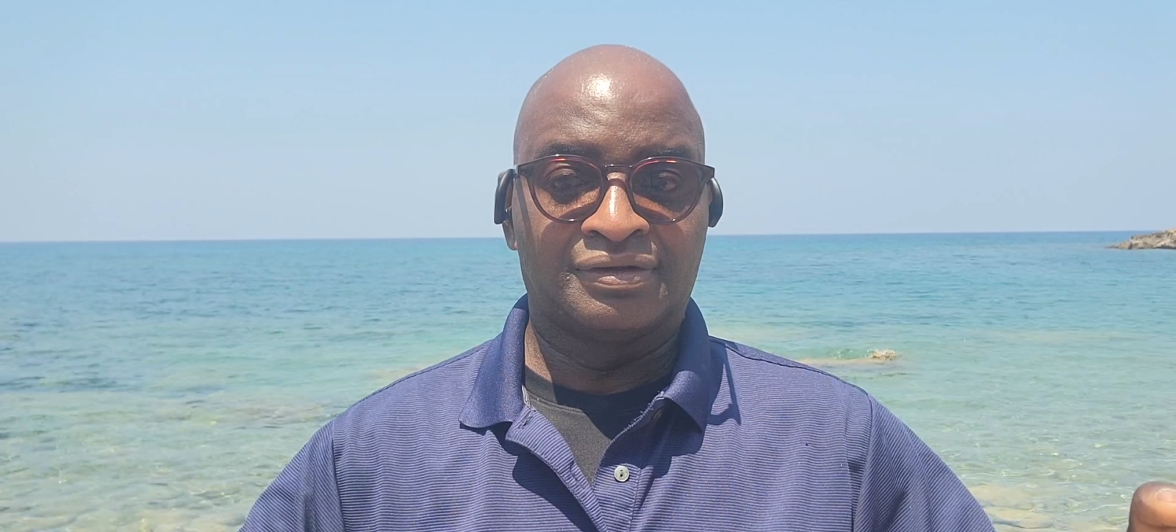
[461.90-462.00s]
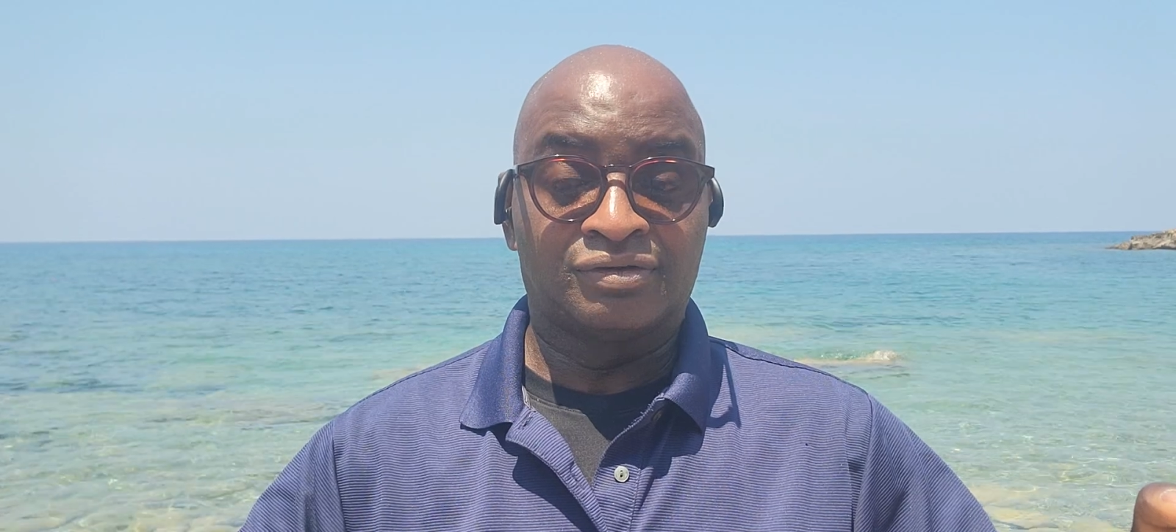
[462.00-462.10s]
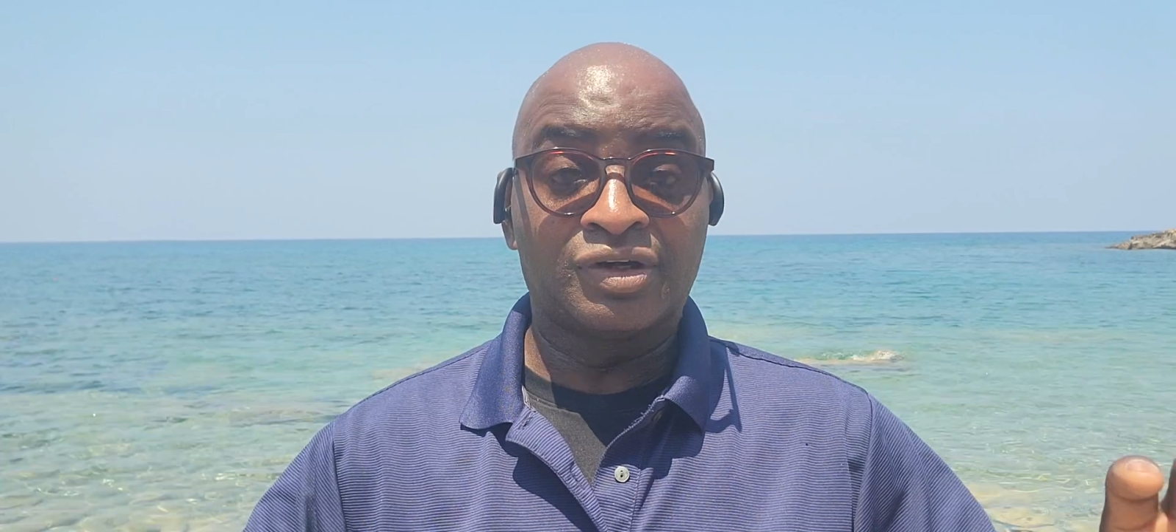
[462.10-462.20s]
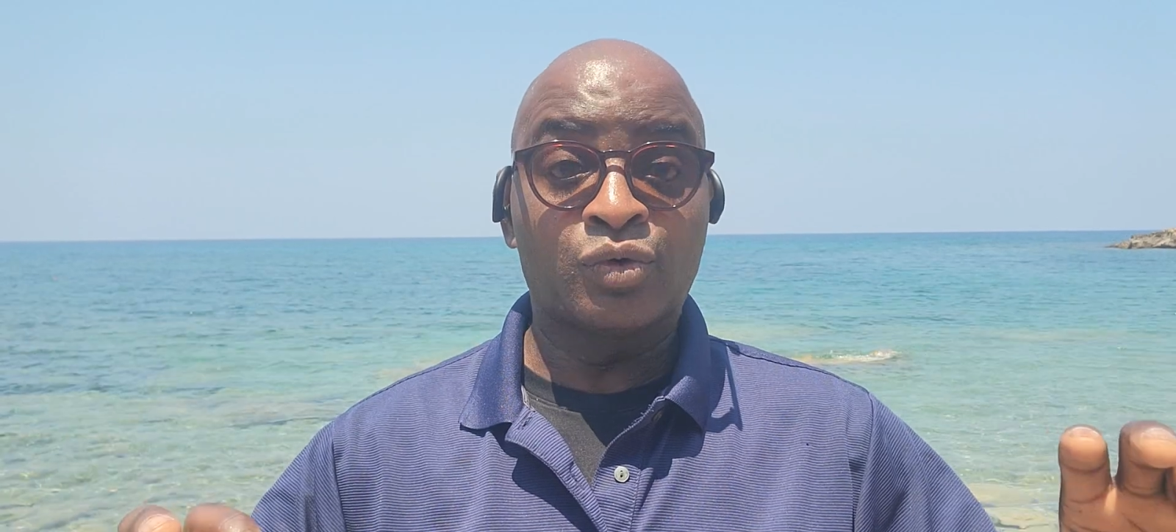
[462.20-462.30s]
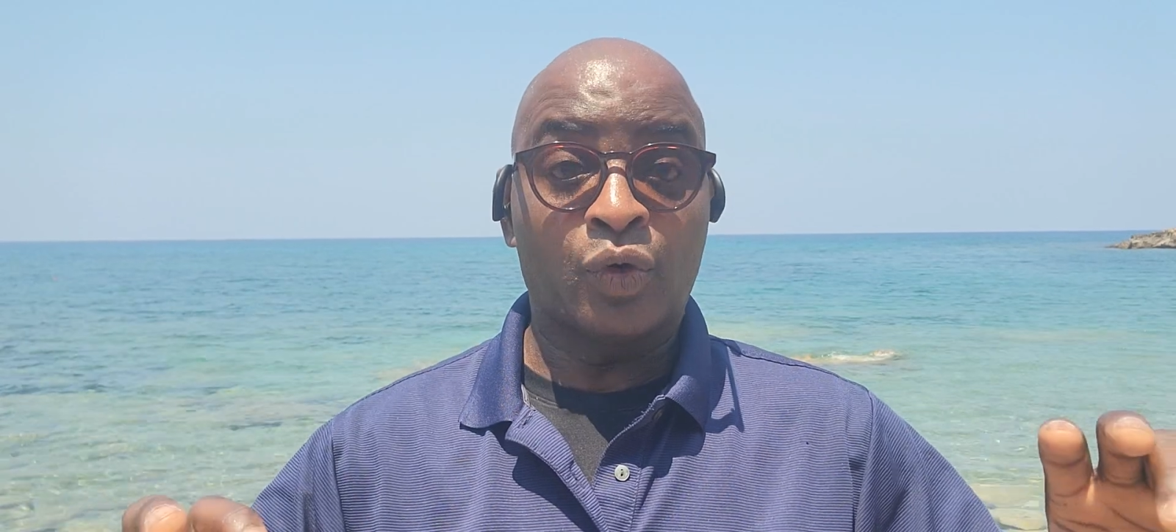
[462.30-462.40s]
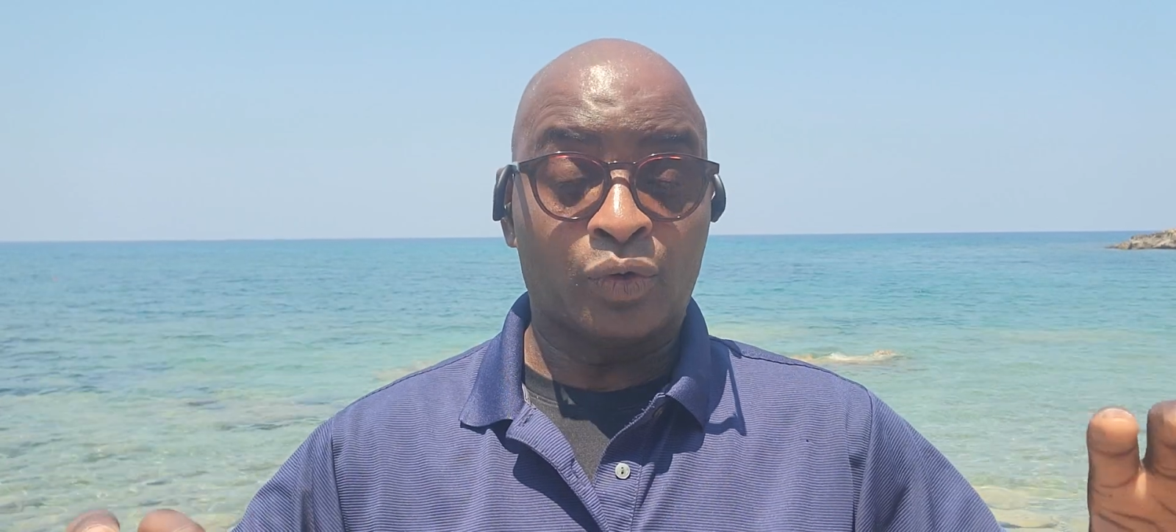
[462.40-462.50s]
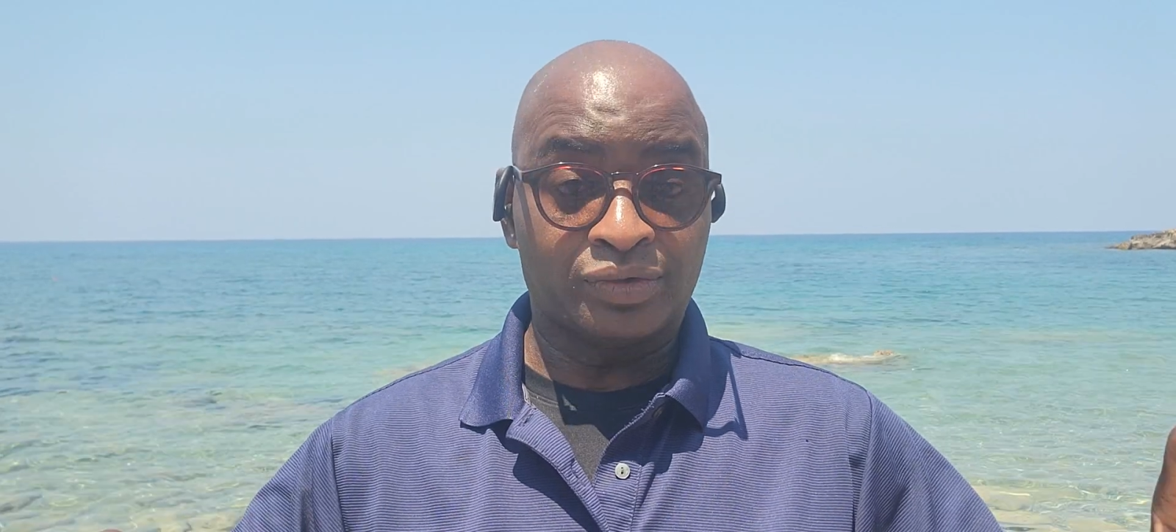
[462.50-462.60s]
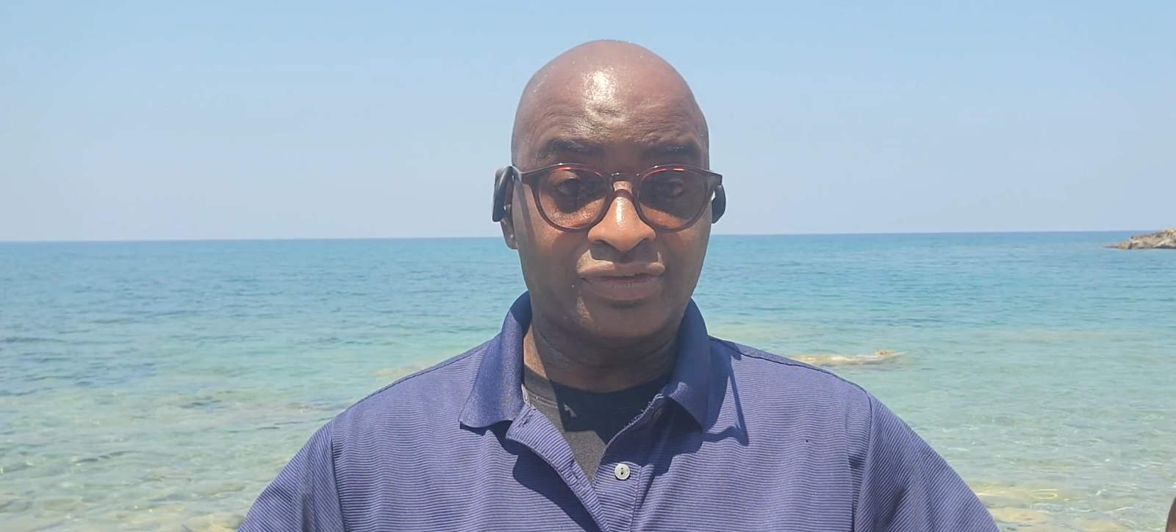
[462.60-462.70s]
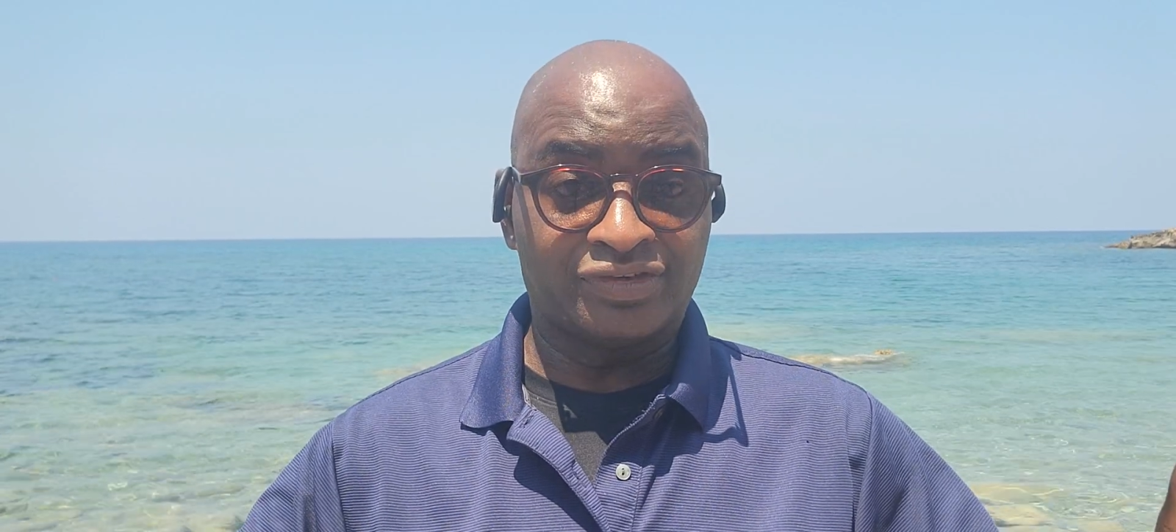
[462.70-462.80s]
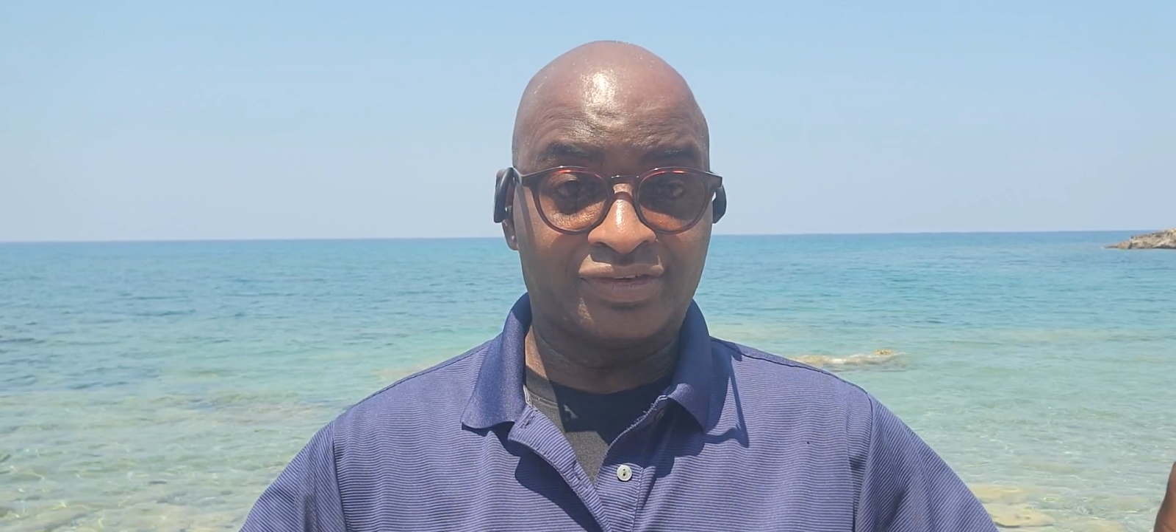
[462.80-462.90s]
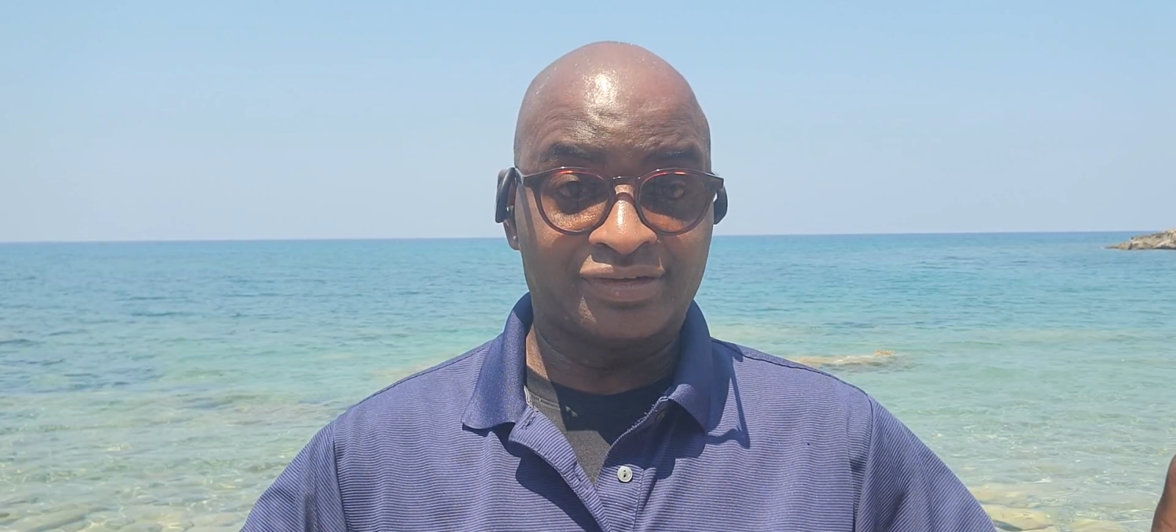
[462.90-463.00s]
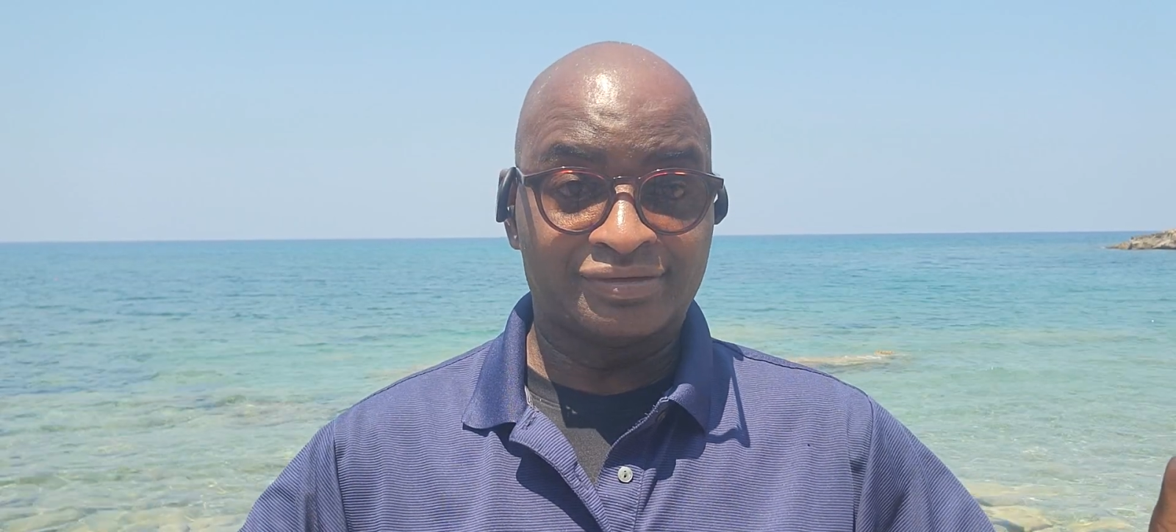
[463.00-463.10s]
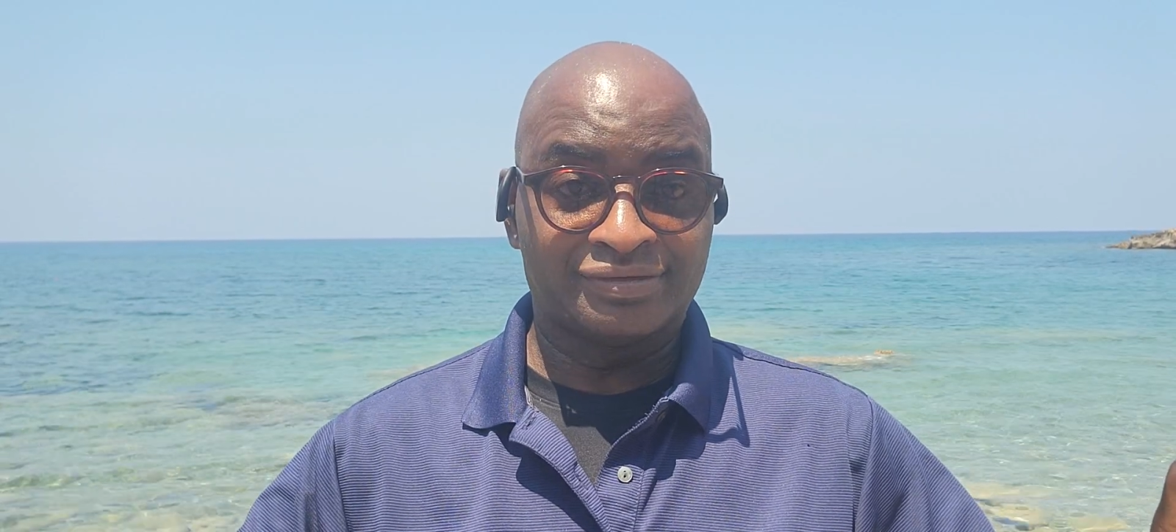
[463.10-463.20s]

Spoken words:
rewards